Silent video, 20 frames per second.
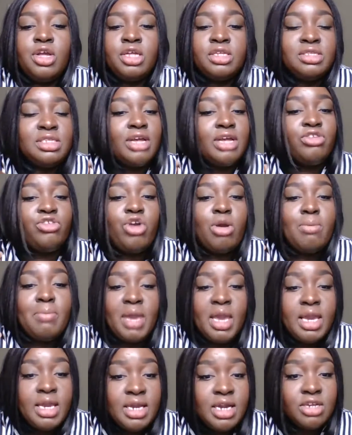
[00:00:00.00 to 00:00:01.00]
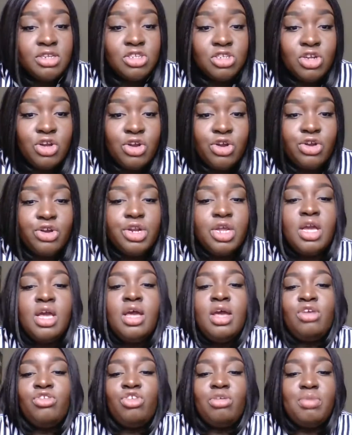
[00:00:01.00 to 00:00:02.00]
it says your main concern
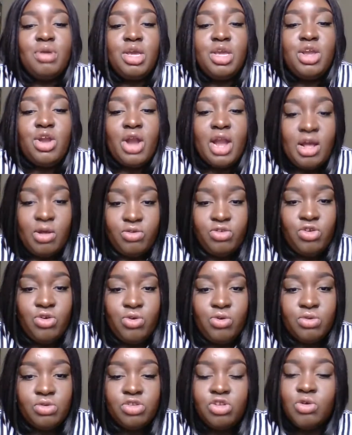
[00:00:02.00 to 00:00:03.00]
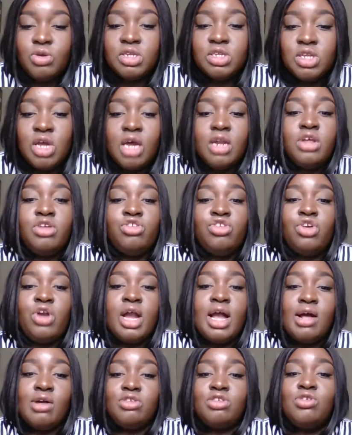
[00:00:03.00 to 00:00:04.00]
should be your household. So as long as your
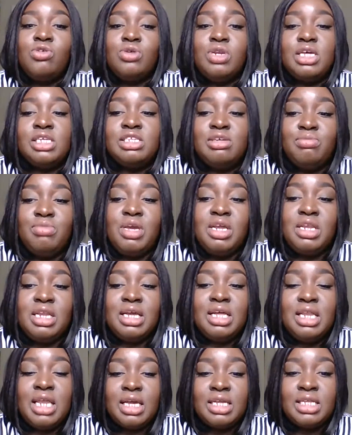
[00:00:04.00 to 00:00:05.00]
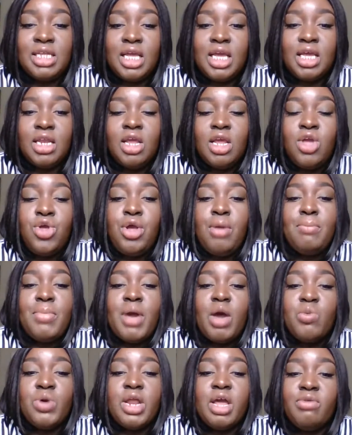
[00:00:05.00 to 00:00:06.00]
household isn't being neglected
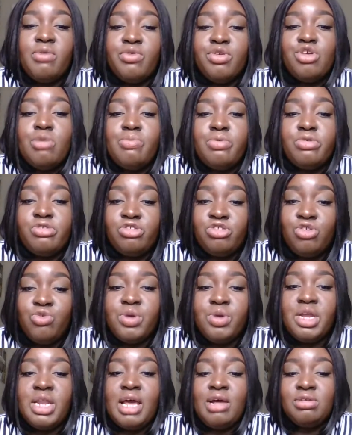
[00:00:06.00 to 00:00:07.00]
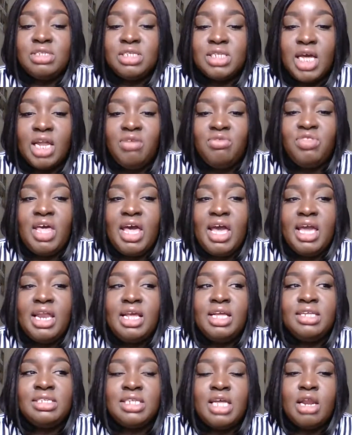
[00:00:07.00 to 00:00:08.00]
by whatever you're pursuing outside of that,
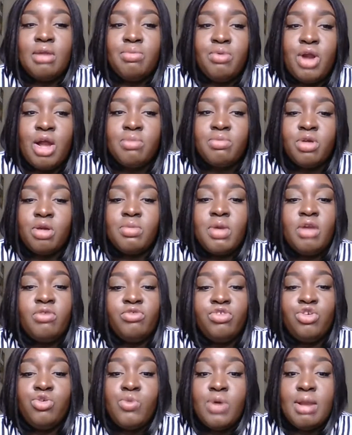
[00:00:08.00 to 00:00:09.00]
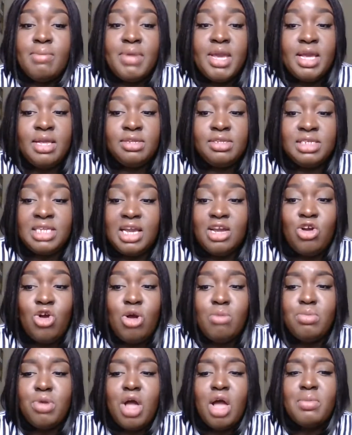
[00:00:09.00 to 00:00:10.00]
it's not a problem. If you want to be a
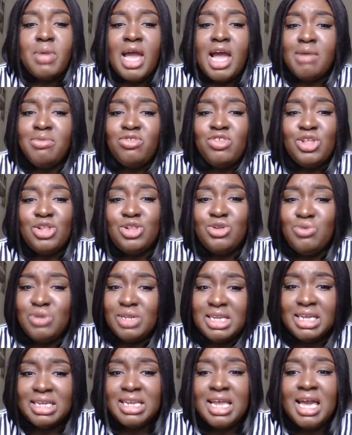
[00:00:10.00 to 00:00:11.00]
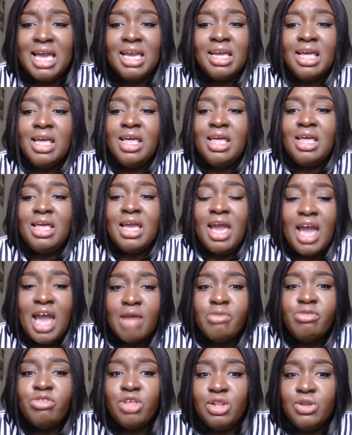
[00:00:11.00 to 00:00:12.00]
stay-at-home mom, absolutely. Like,
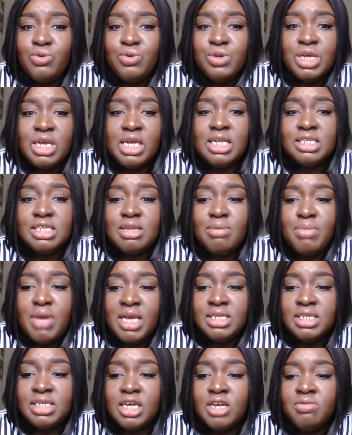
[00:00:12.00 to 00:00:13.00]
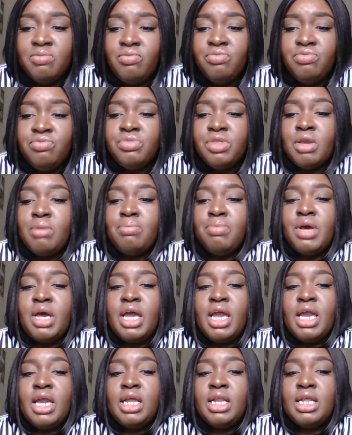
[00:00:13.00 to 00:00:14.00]
absolutely. It is amazing.
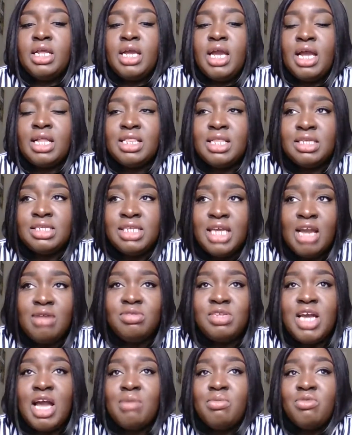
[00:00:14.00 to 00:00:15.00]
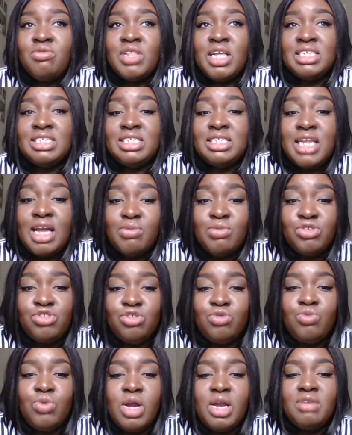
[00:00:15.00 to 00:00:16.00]
But at the same time, if that's not what
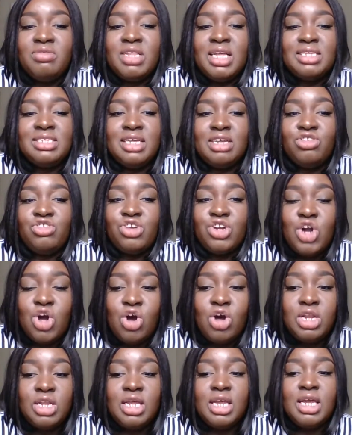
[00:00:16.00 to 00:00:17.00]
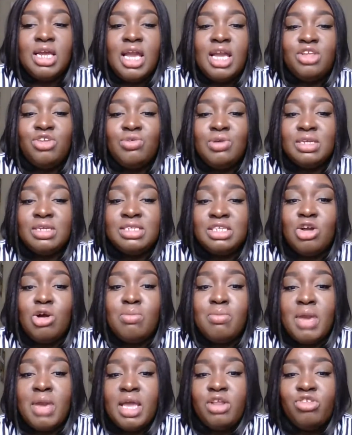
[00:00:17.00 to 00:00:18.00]
you want, if that's not your calling and you can still
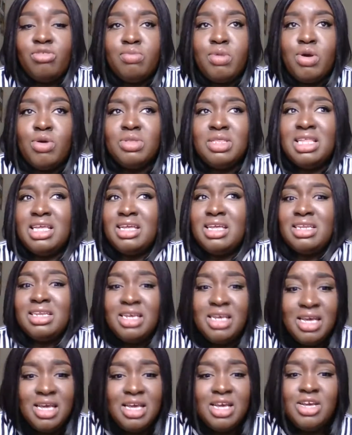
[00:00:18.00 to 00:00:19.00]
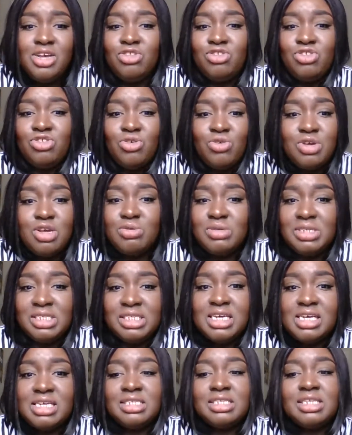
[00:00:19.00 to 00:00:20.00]
manage both, then do you,
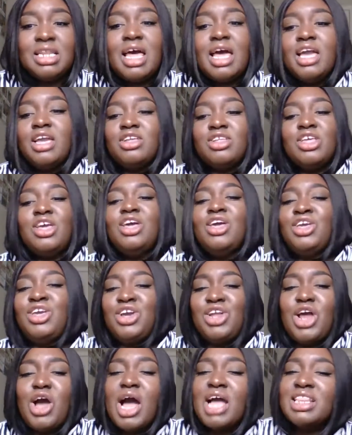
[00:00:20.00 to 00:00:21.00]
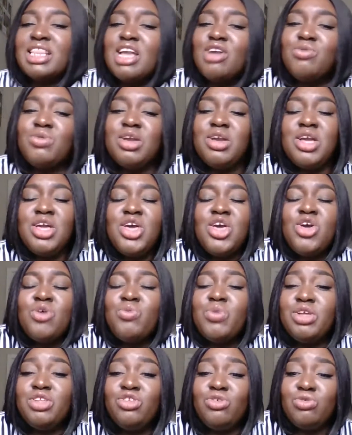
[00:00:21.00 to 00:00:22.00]
sis? Like, I think
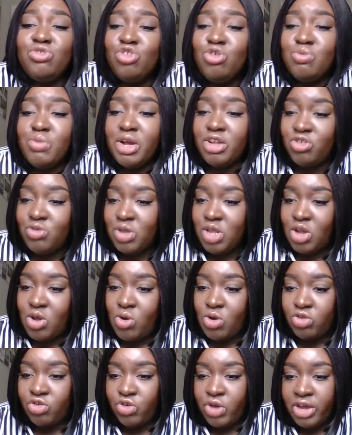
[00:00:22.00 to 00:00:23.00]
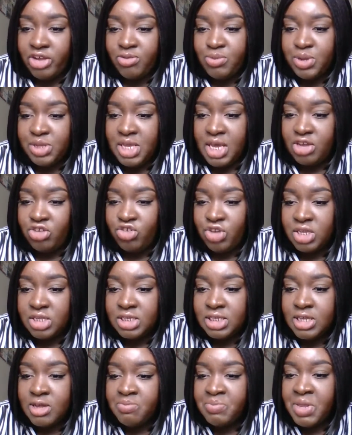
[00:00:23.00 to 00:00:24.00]
we do too much with the cultural expectations.